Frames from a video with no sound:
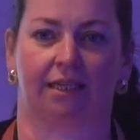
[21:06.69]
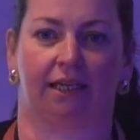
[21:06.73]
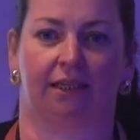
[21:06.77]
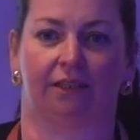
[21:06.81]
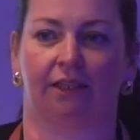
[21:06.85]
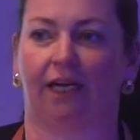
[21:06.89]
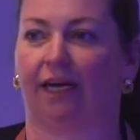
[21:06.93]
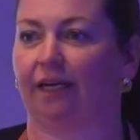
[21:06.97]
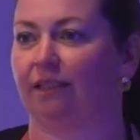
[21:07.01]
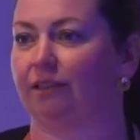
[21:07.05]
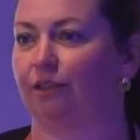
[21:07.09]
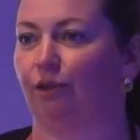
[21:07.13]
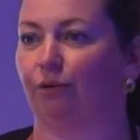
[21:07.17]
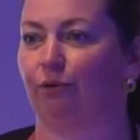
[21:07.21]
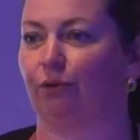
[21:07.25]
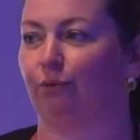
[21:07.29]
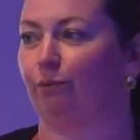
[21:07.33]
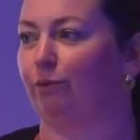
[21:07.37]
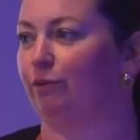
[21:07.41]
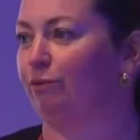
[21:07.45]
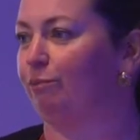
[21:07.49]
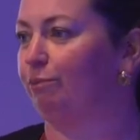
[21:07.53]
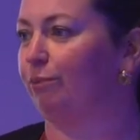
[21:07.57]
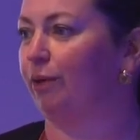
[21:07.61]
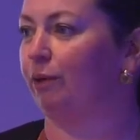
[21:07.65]
I know that
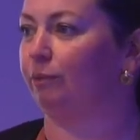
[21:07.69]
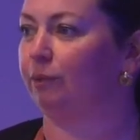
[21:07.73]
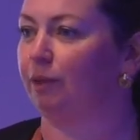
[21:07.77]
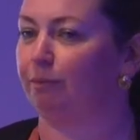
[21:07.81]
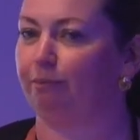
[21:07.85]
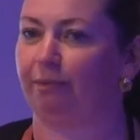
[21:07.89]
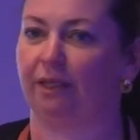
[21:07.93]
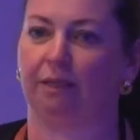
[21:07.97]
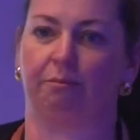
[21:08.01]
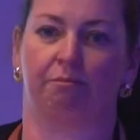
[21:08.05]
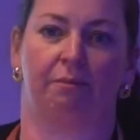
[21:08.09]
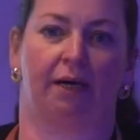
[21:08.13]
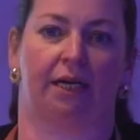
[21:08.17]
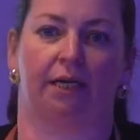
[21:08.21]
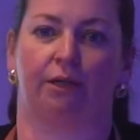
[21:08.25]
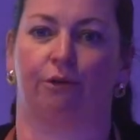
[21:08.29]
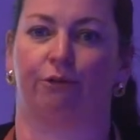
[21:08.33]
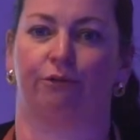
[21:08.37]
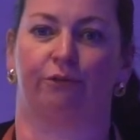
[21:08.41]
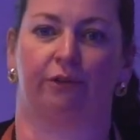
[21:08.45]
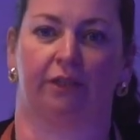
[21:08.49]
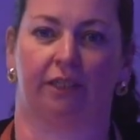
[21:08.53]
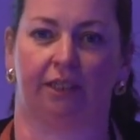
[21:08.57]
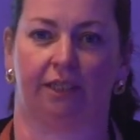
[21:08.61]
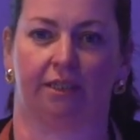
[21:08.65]
we've probably beat
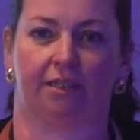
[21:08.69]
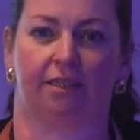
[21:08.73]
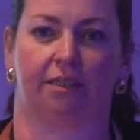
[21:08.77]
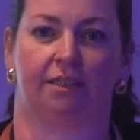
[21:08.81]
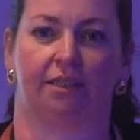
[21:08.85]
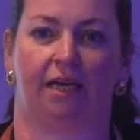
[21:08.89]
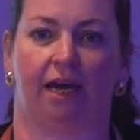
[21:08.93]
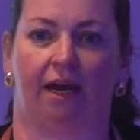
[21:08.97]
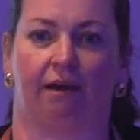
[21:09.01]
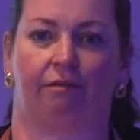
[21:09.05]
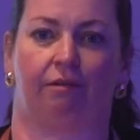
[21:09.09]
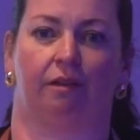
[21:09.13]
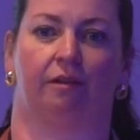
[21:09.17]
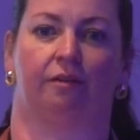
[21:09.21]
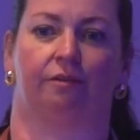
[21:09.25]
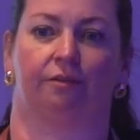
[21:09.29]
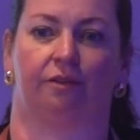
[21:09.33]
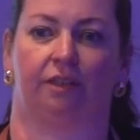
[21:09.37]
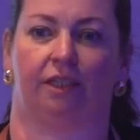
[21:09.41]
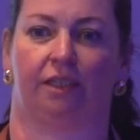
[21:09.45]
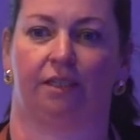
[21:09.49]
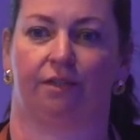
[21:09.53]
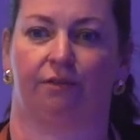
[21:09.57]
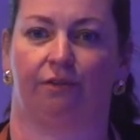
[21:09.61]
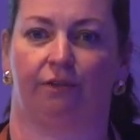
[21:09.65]
biophilia to death over the
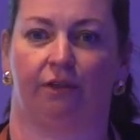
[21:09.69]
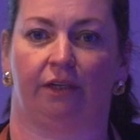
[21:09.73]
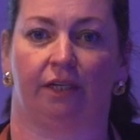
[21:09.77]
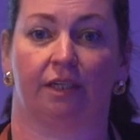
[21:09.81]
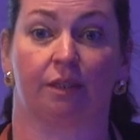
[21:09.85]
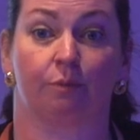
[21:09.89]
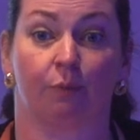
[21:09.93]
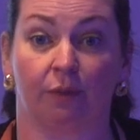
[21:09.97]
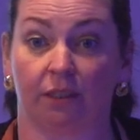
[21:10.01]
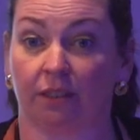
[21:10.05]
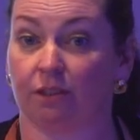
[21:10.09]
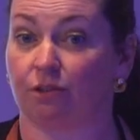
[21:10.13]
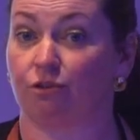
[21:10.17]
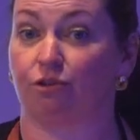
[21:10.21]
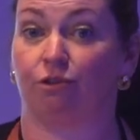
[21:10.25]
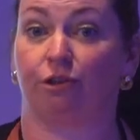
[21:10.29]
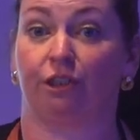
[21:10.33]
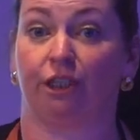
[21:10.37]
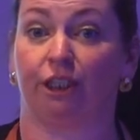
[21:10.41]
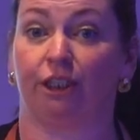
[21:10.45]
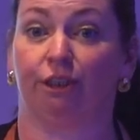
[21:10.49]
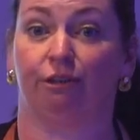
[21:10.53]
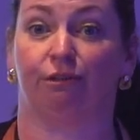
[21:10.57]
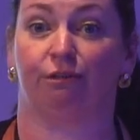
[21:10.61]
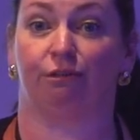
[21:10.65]
last few years, but it's
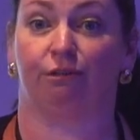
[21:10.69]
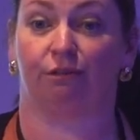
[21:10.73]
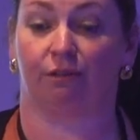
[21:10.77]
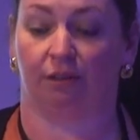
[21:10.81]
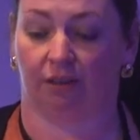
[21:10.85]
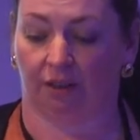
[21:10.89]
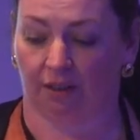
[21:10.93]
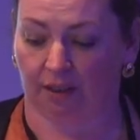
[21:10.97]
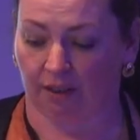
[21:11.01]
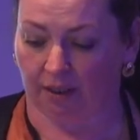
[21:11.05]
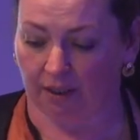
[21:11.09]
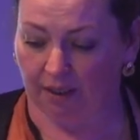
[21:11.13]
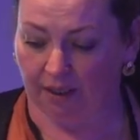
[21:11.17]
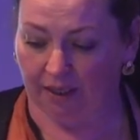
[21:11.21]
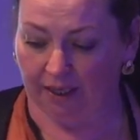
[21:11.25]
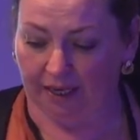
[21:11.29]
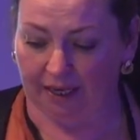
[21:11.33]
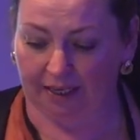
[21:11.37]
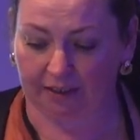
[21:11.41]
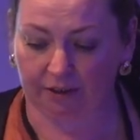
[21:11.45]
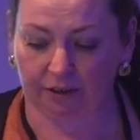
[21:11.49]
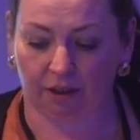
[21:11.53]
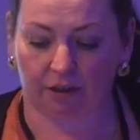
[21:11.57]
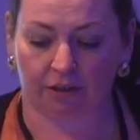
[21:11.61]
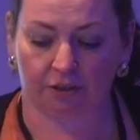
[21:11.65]
true.
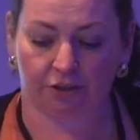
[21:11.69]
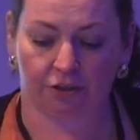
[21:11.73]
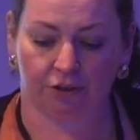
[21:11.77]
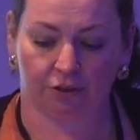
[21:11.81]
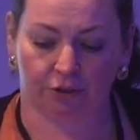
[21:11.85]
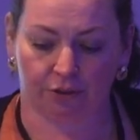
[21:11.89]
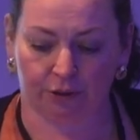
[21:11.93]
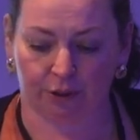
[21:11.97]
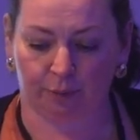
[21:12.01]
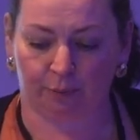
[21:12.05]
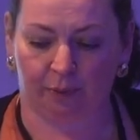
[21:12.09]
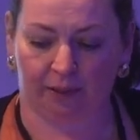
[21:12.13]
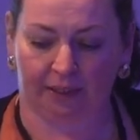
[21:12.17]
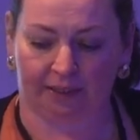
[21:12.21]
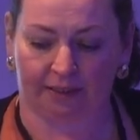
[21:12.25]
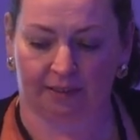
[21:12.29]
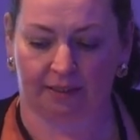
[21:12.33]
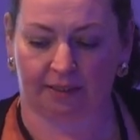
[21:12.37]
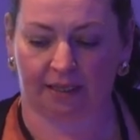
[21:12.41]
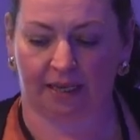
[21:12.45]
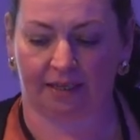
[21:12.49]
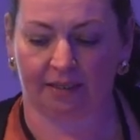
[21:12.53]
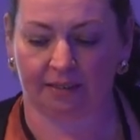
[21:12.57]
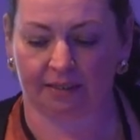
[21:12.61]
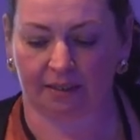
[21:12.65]
And not just
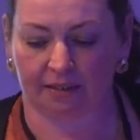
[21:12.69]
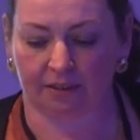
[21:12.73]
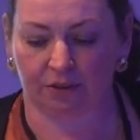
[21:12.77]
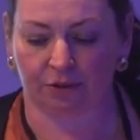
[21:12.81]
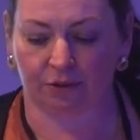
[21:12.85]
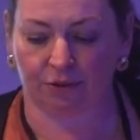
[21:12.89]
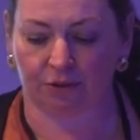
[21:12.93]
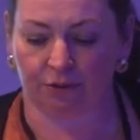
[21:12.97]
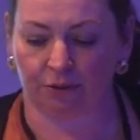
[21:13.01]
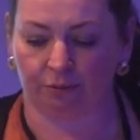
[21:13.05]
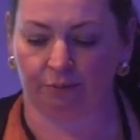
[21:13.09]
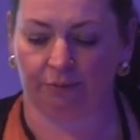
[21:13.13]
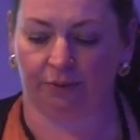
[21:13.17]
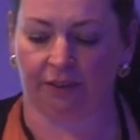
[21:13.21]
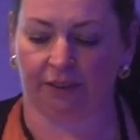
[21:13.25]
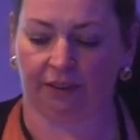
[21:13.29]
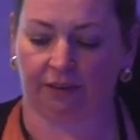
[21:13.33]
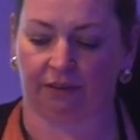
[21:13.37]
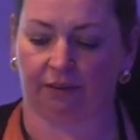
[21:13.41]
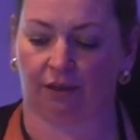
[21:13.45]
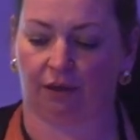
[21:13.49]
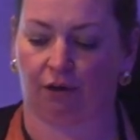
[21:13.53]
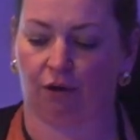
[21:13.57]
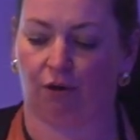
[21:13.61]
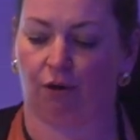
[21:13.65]
plants. There's
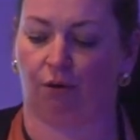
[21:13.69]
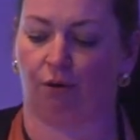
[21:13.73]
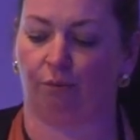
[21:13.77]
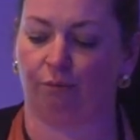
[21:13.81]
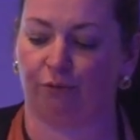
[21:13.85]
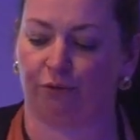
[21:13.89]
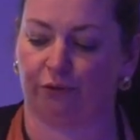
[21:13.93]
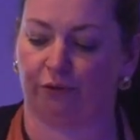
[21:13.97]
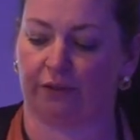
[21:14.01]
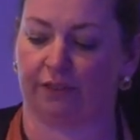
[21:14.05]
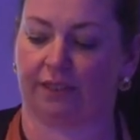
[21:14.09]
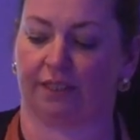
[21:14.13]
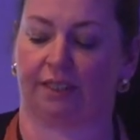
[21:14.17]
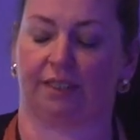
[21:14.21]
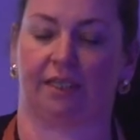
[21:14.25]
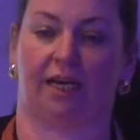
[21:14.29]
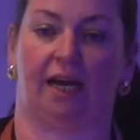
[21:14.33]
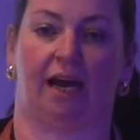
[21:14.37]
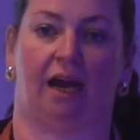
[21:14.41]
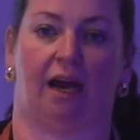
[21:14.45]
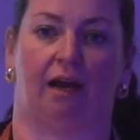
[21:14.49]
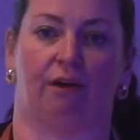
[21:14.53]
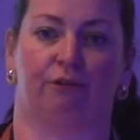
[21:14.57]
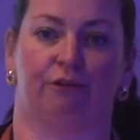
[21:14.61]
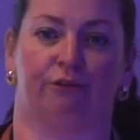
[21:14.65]
something that comforts
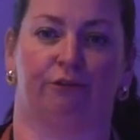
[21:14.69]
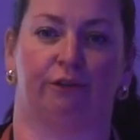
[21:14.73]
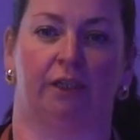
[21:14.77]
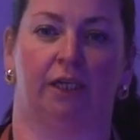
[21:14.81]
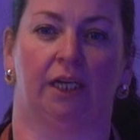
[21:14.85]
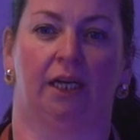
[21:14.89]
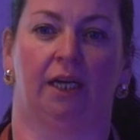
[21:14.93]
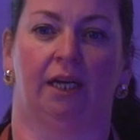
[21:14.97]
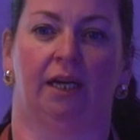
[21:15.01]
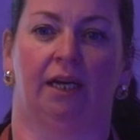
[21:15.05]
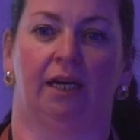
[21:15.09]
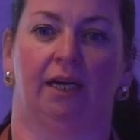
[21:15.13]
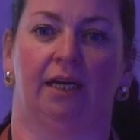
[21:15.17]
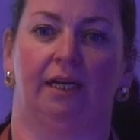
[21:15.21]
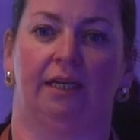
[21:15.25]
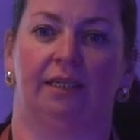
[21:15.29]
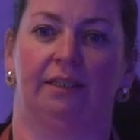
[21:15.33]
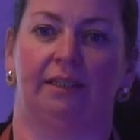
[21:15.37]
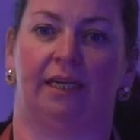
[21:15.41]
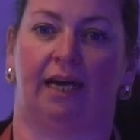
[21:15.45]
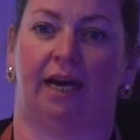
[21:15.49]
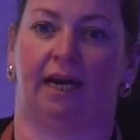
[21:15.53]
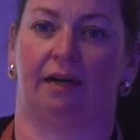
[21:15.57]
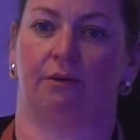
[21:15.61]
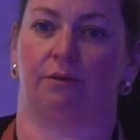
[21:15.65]
staff,
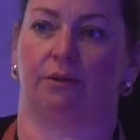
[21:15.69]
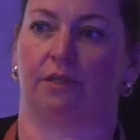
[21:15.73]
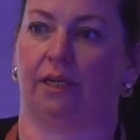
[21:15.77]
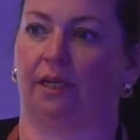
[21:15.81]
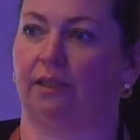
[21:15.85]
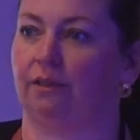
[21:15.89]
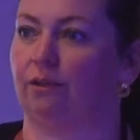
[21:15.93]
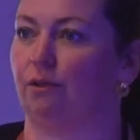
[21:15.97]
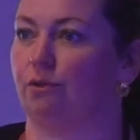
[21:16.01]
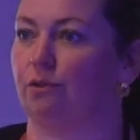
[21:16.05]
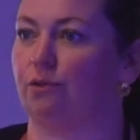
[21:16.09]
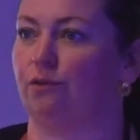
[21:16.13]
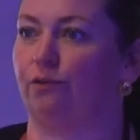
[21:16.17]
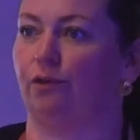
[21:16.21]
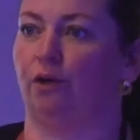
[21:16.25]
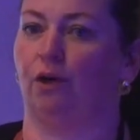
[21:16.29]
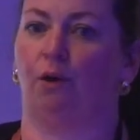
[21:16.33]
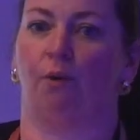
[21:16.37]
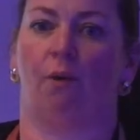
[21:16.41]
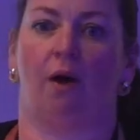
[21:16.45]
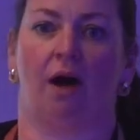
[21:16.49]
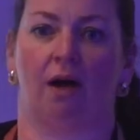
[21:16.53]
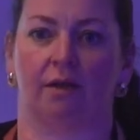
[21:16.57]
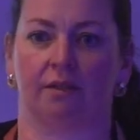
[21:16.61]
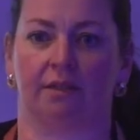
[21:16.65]
that outside those four
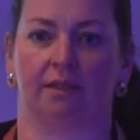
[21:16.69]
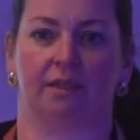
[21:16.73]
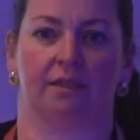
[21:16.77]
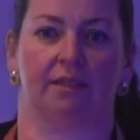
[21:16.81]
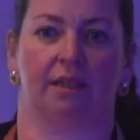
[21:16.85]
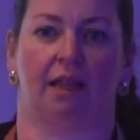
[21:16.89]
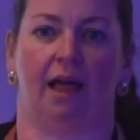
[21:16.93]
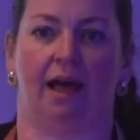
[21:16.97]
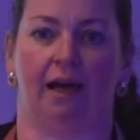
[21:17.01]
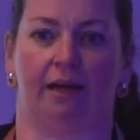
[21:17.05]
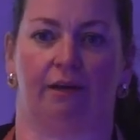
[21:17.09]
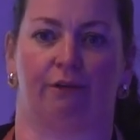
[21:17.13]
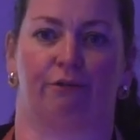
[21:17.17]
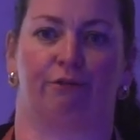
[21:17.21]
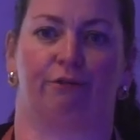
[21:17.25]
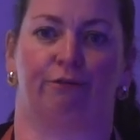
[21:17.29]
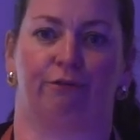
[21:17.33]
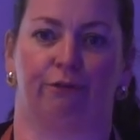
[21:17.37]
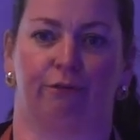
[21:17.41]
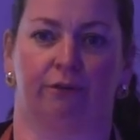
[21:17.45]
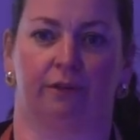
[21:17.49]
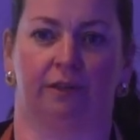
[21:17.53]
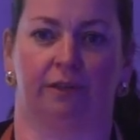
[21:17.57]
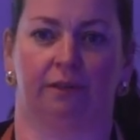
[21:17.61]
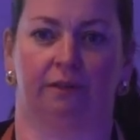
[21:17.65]
walls there's
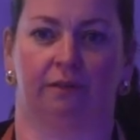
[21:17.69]
life.